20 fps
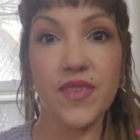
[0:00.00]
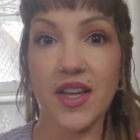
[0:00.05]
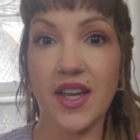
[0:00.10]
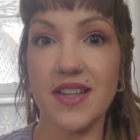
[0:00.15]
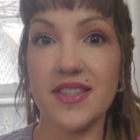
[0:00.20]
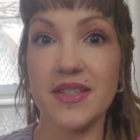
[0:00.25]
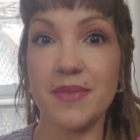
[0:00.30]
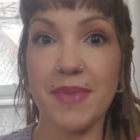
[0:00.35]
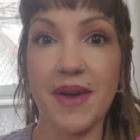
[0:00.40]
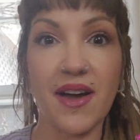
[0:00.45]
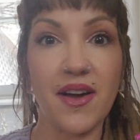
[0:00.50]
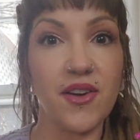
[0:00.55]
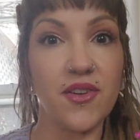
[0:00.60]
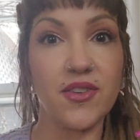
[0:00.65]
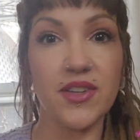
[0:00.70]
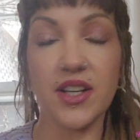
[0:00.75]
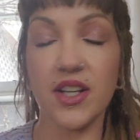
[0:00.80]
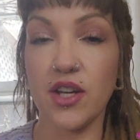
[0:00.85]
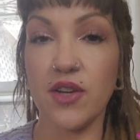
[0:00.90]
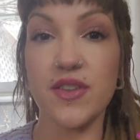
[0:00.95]
It's
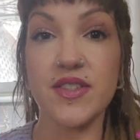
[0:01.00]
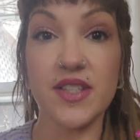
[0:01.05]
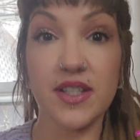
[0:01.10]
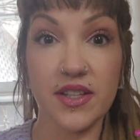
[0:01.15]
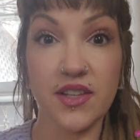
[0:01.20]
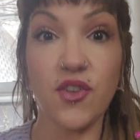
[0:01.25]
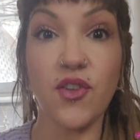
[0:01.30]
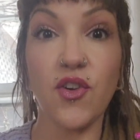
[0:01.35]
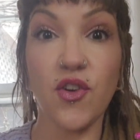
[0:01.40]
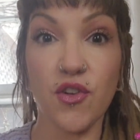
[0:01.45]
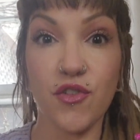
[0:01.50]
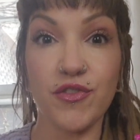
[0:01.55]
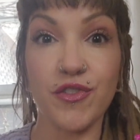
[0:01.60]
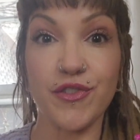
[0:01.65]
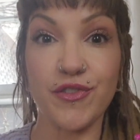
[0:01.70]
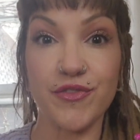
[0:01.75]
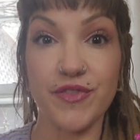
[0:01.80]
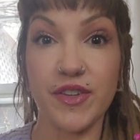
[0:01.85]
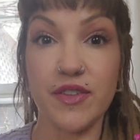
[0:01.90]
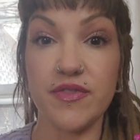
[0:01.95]
about, you know, it's a little
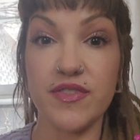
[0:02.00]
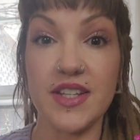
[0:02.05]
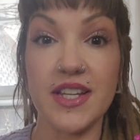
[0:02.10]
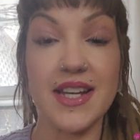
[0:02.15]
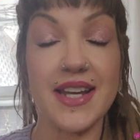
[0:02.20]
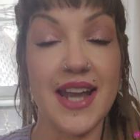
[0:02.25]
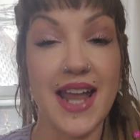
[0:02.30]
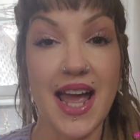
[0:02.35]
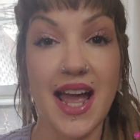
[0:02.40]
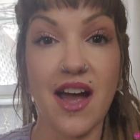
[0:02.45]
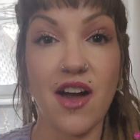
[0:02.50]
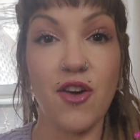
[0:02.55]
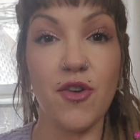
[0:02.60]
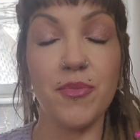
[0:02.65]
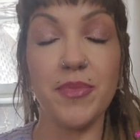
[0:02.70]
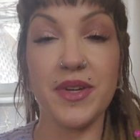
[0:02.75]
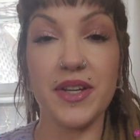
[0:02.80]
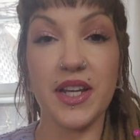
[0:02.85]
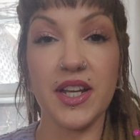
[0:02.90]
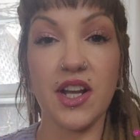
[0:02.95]
over 50 now,
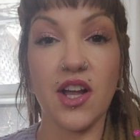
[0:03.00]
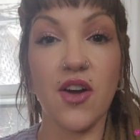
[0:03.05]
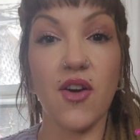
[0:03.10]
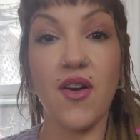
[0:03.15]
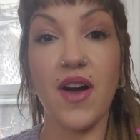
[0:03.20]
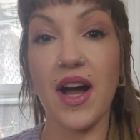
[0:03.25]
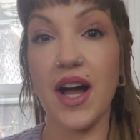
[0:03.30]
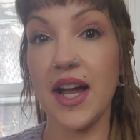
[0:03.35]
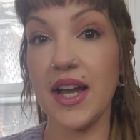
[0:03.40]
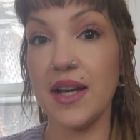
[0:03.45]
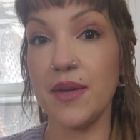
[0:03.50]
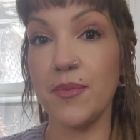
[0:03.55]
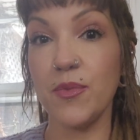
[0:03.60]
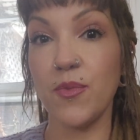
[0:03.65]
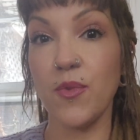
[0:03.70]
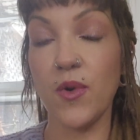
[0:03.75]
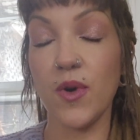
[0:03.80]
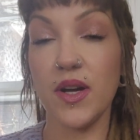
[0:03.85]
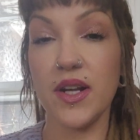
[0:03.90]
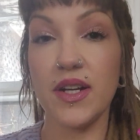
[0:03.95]
but you know, I
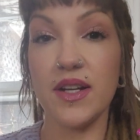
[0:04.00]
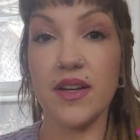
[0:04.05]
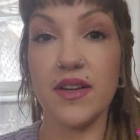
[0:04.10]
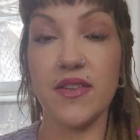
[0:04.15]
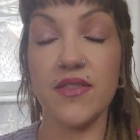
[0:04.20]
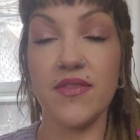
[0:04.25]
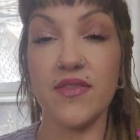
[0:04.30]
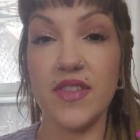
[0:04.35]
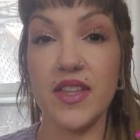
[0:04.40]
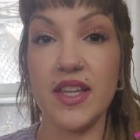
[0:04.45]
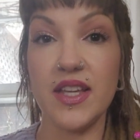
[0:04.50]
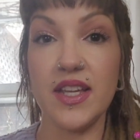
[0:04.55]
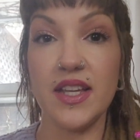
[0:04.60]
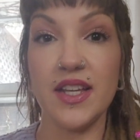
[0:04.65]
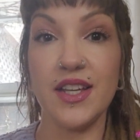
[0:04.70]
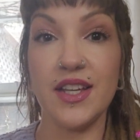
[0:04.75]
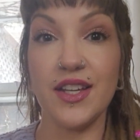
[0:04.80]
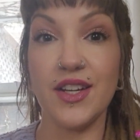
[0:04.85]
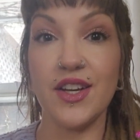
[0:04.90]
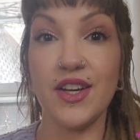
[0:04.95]
am one of
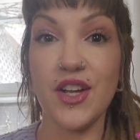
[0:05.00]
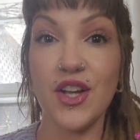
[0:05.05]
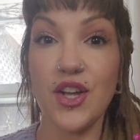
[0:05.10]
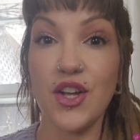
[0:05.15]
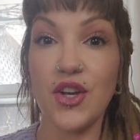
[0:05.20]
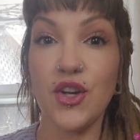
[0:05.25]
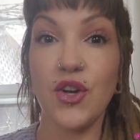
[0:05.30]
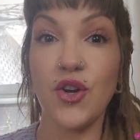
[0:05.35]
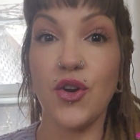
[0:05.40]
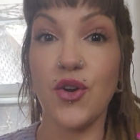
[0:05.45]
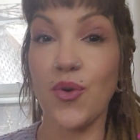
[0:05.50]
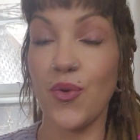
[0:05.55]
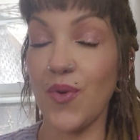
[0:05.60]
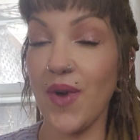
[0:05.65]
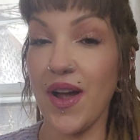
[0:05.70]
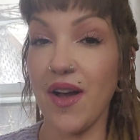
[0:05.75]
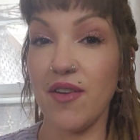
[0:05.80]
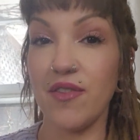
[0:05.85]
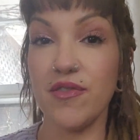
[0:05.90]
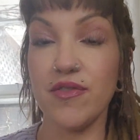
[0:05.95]
the
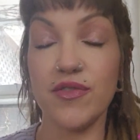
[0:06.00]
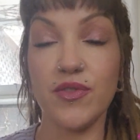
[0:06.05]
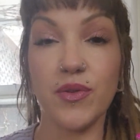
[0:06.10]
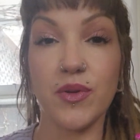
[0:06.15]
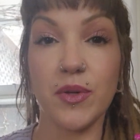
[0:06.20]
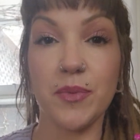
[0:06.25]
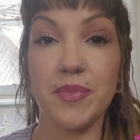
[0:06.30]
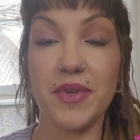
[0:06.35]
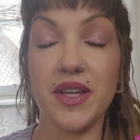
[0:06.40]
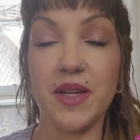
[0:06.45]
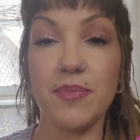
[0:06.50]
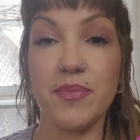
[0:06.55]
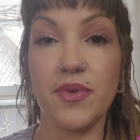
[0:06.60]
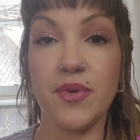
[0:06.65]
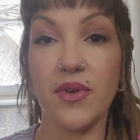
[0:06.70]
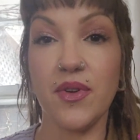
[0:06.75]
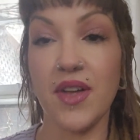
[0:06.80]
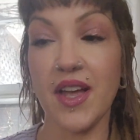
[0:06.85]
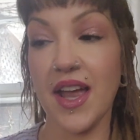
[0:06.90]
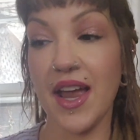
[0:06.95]
ground floor
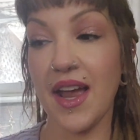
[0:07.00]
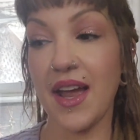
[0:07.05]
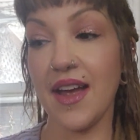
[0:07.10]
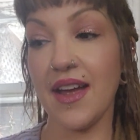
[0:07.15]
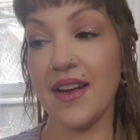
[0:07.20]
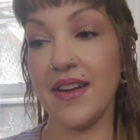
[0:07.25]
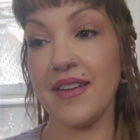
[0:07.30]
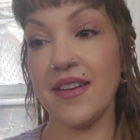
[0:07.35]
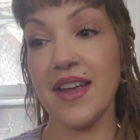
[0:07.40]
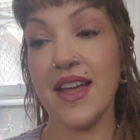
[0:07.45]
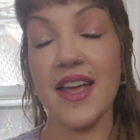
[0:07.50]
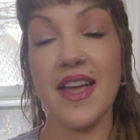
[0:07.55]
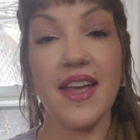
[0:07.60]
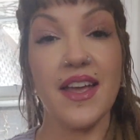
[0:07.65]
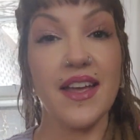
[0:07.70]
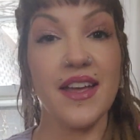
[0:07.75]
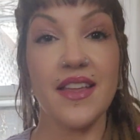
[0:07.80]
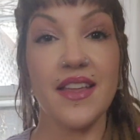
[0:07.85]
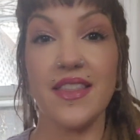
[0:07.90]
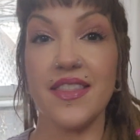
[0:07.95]
people and
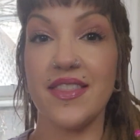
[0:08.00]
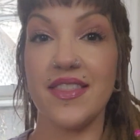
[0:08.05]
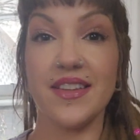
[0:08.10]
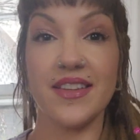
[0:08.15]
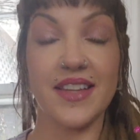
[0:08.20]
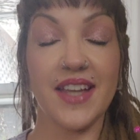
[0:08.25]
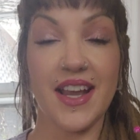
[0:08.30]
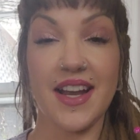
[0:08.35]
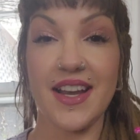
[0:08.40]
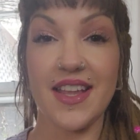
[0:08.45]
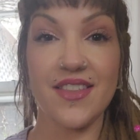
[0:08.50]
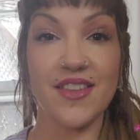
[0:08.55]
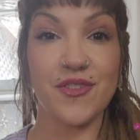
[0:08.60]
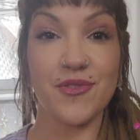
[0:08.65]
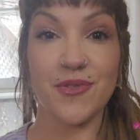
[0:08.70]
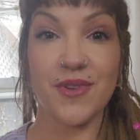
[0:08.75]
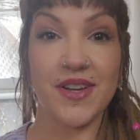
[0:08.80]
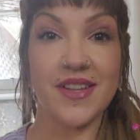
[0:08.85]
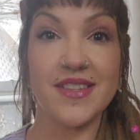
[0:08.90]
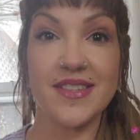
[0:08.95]
the lady that
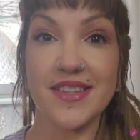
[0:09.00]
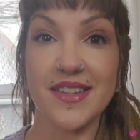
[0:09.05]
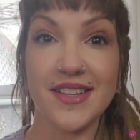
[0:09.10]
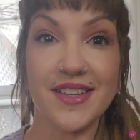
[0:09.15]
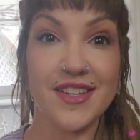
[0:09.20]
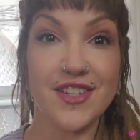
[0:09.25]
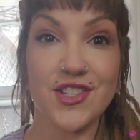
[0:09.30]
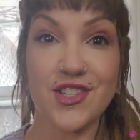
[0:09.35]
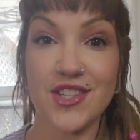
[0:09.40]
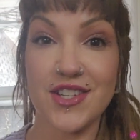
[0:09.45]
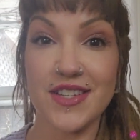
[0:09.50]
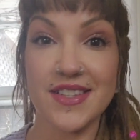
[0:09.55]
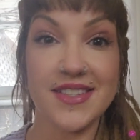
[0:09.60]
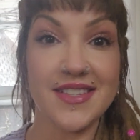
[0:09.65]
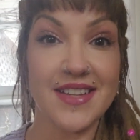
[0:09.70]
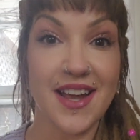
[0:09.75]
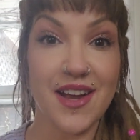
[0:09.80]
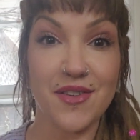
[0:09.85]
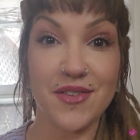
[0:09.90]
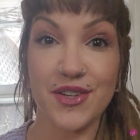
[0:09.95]
runs it, she's
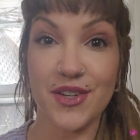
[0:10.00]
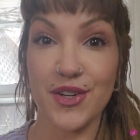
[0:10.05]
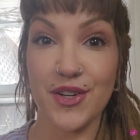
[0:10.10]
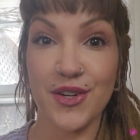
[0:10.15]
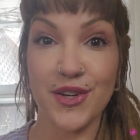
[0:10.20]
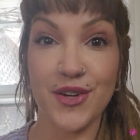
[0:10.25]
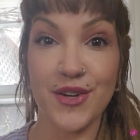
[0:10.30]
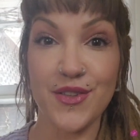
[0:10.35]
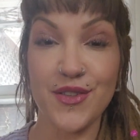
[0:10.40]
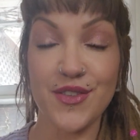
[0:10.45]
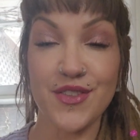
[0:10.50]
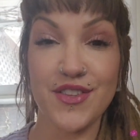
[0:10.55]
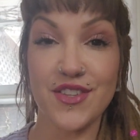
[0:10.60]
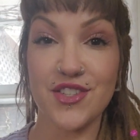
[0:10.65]
down to earth.